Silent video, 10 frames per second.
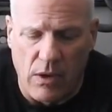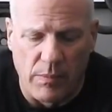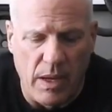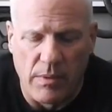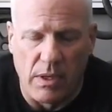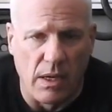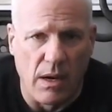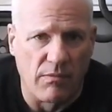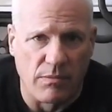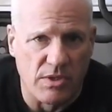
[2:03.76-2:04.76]
down payment can
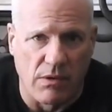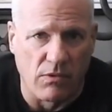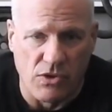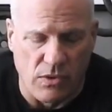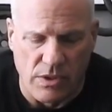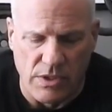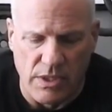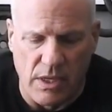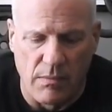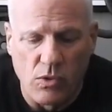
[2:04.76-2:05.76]
come from several
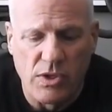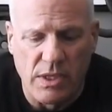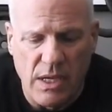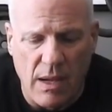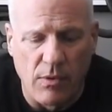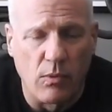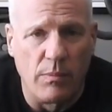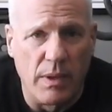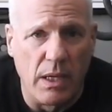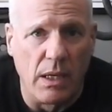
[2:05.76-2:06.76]
sources. Most of the time it
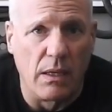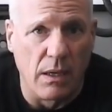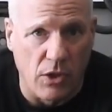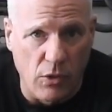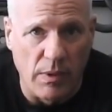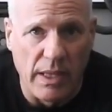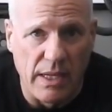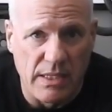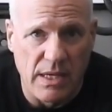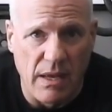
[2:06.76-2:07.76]
would be
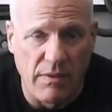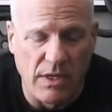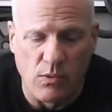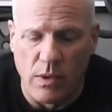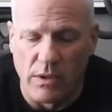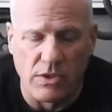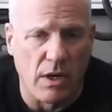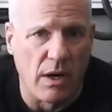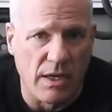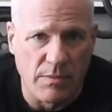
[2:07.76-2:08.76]
accumulated savings, whether it's
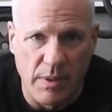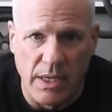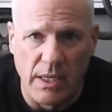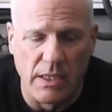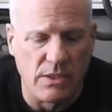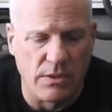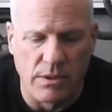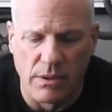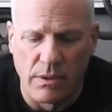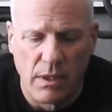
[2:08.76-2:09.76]
RSPs
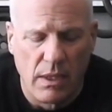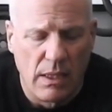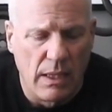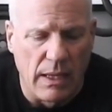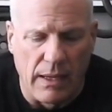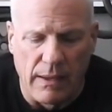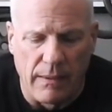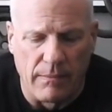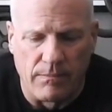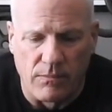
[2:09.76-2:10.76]
or
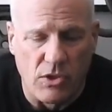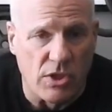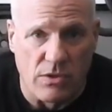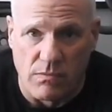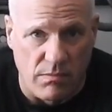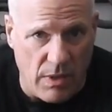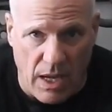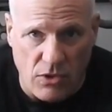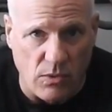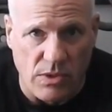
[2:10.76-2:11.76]
just
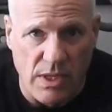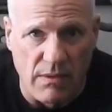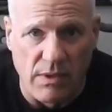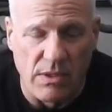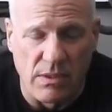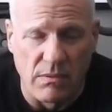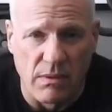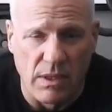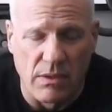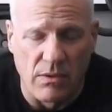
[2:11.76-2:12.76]
actual savings
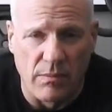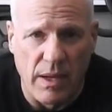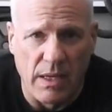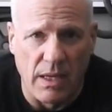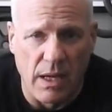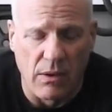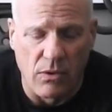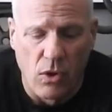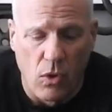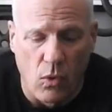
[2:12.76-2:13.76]
in your bank
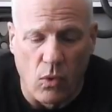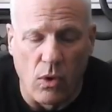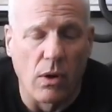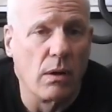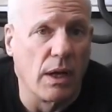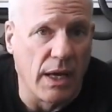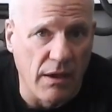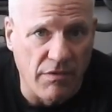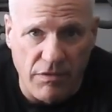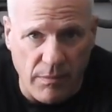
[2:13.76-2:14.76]
account, or a
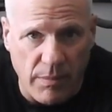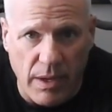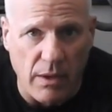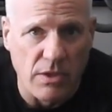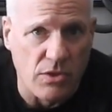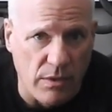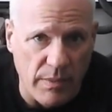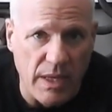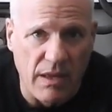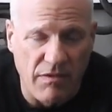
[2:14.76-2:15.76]
gift from parents or
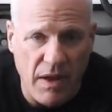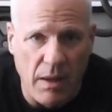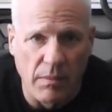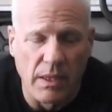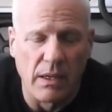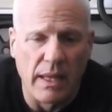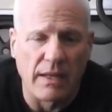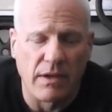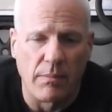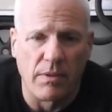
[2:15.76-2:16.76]
immediate family and
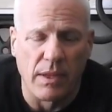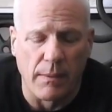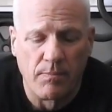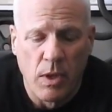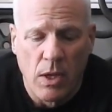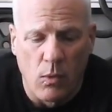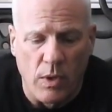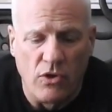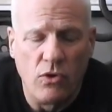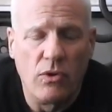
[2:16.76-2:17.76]
that type of thing.
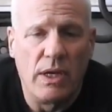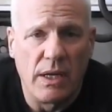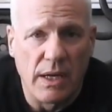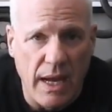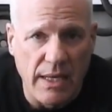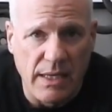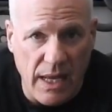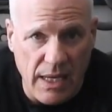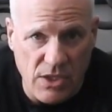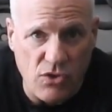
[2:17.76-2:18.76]
We do need a 90-day
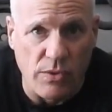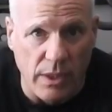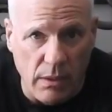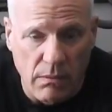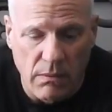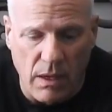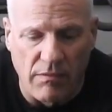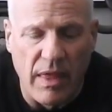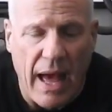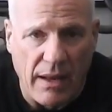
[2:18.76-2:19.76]
history
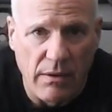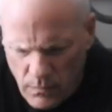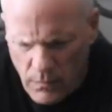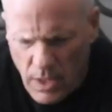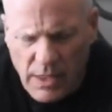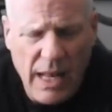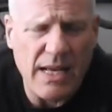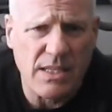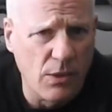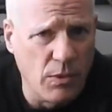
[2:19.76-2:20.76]
of that. The
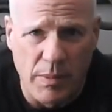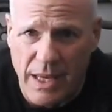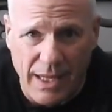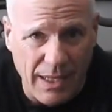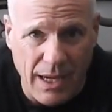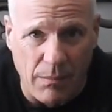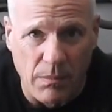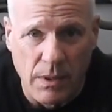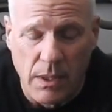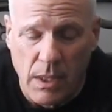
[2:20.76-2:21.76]
last thing would be income.
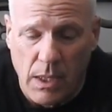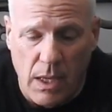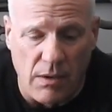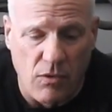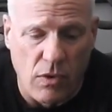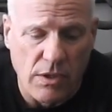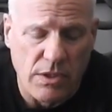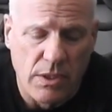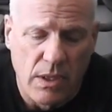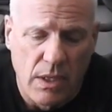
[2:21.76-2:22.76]
And of
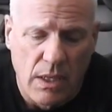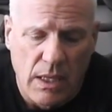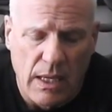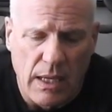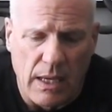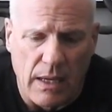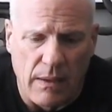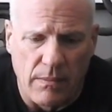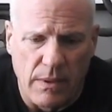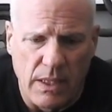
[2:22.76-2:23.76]
course,
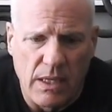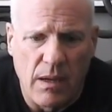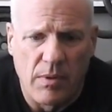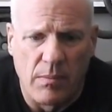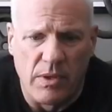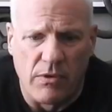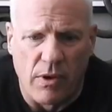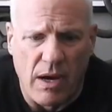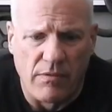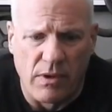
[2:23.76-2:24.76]
income can be
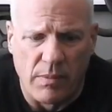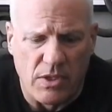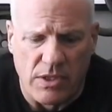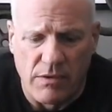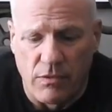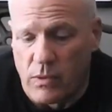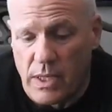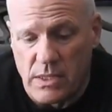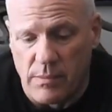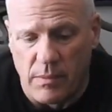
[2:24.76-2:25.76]
derived in a bunch of different
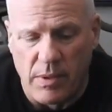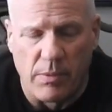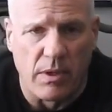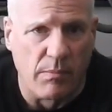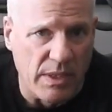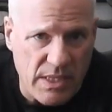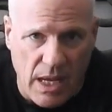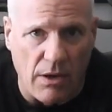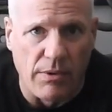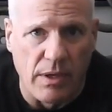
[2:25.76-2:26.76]
ways. I mean, people could be a
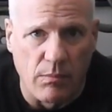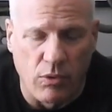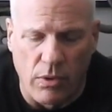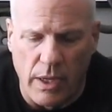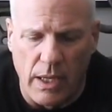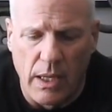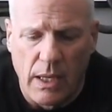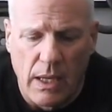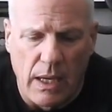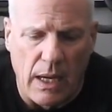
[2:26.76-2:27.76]
salaried employee,
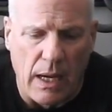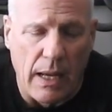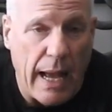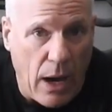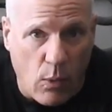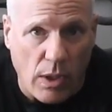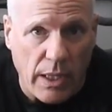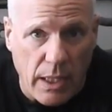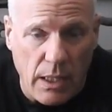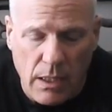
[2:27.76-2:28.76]

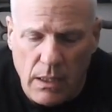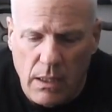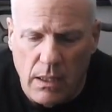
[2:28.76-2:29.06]
hourly,